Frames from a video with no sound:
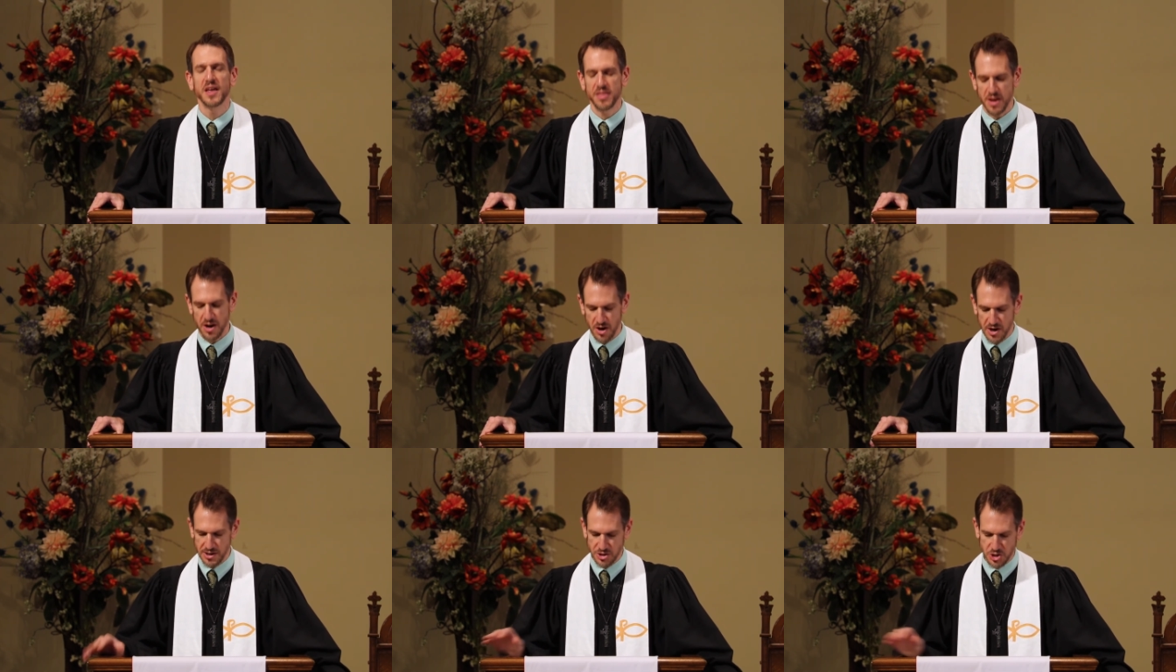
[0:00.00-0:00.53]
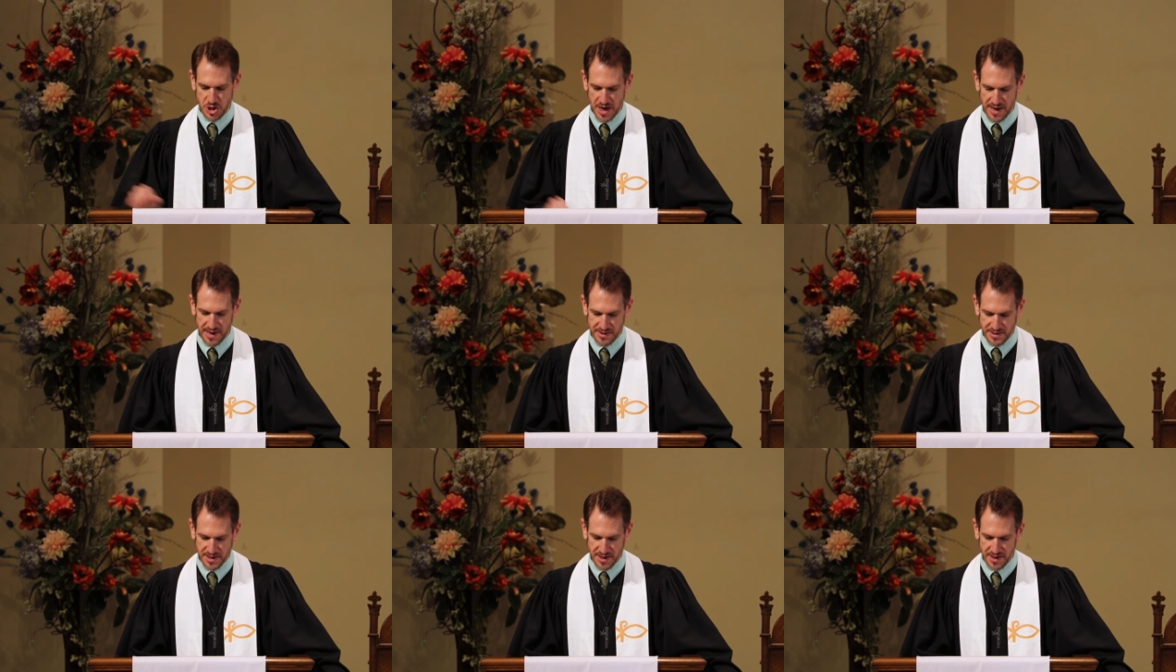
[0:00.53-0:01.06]
their
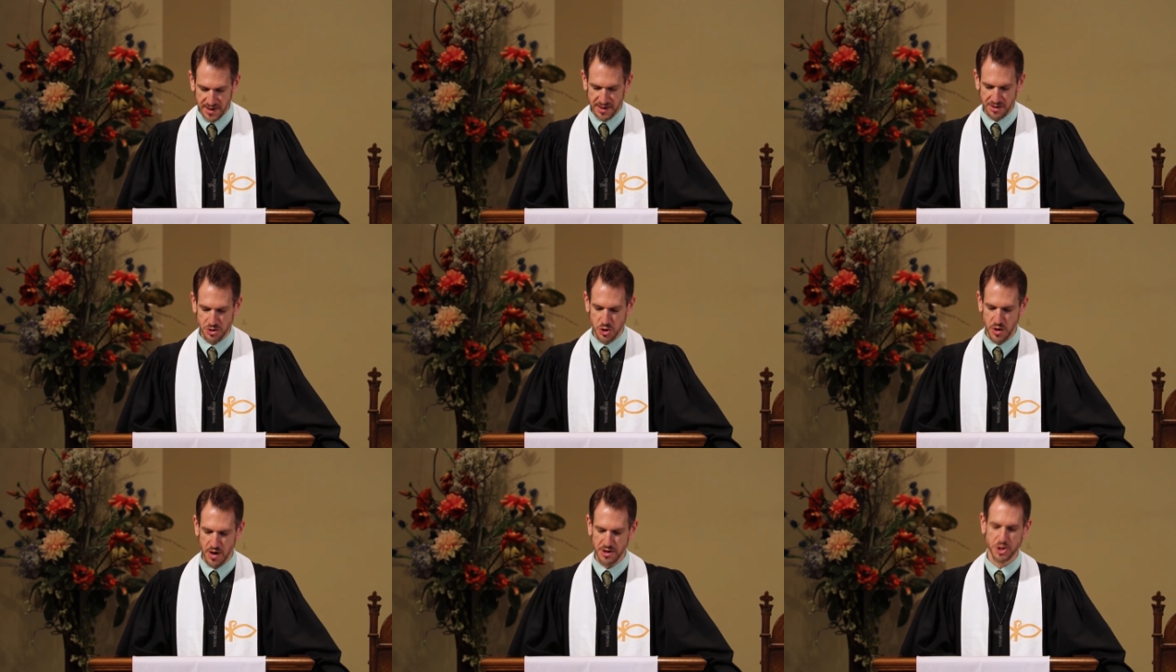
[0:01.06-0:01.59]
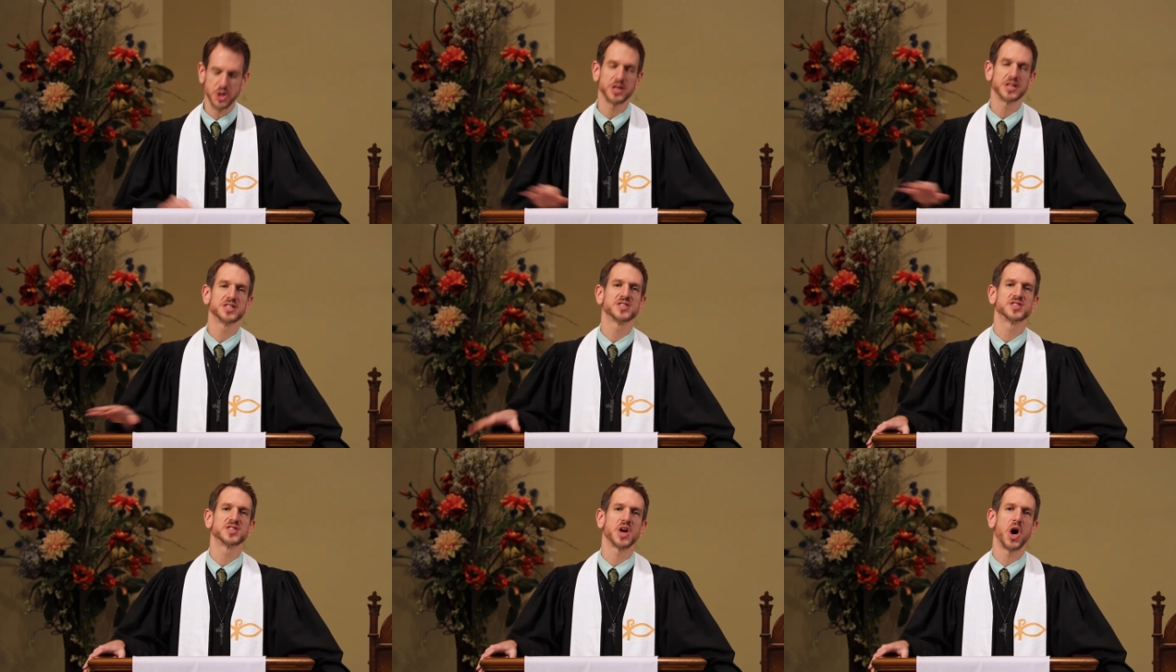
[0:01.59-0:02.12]
enchanting and treacherous
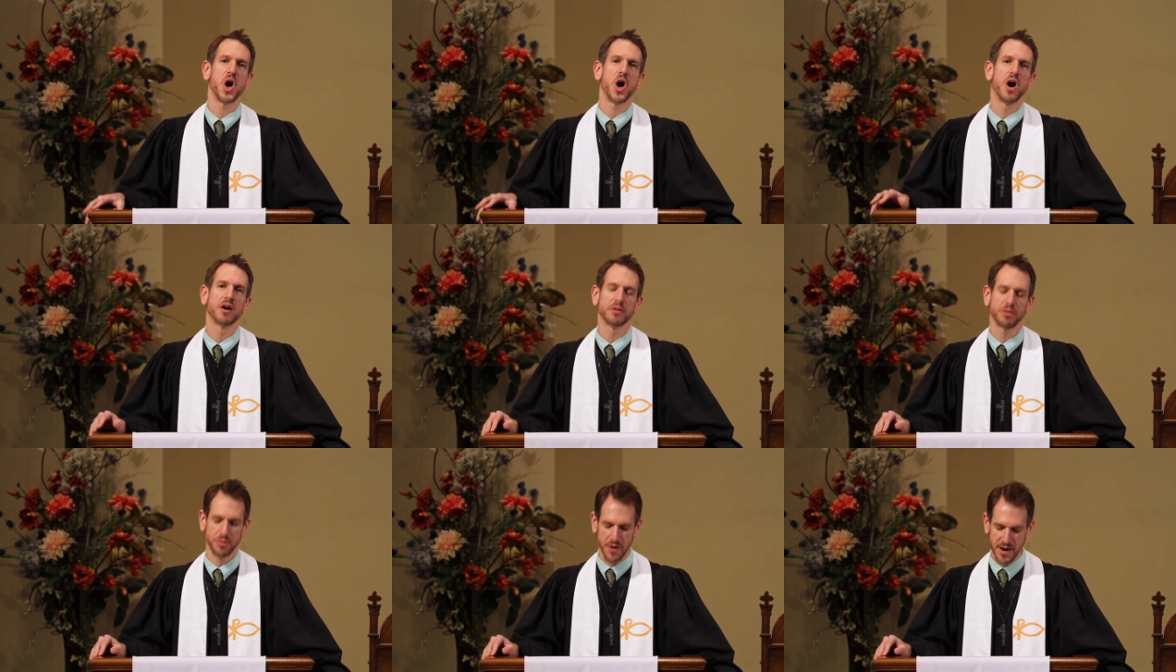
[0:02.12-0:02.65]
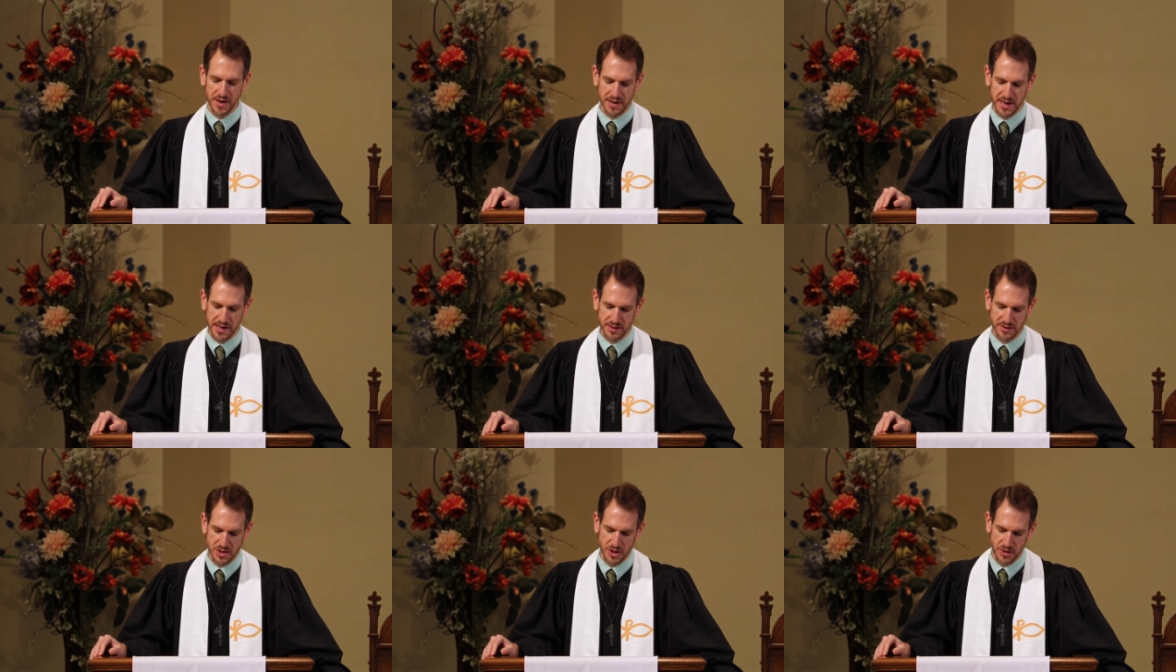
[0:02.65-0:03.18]
song,
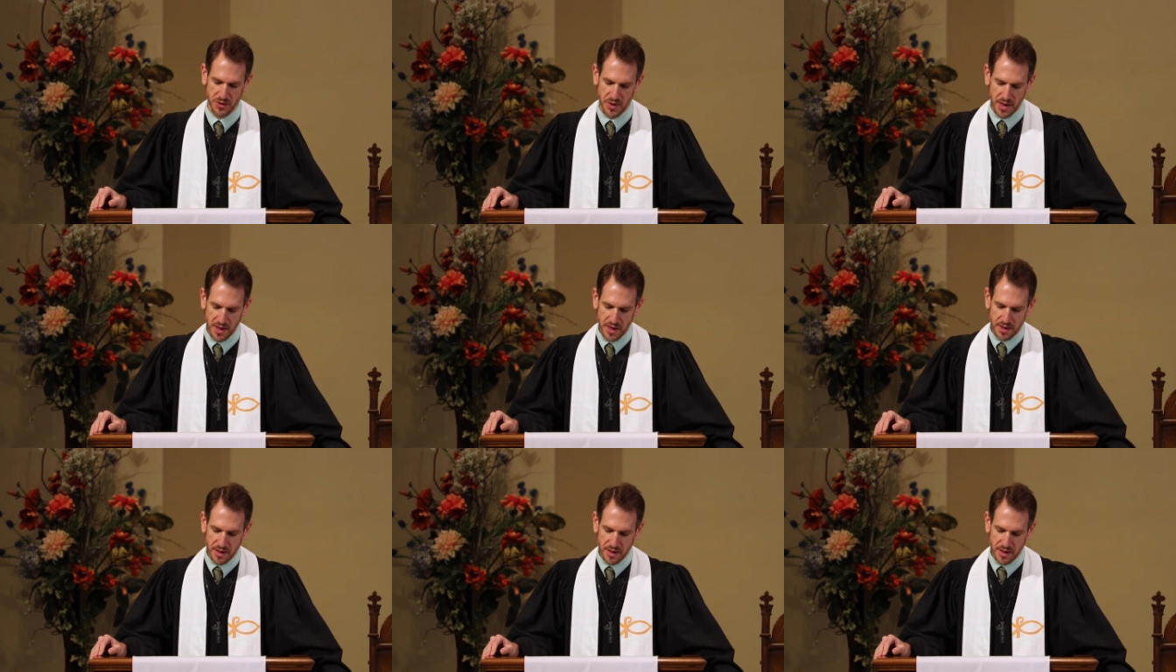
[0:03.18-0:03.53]
threatening to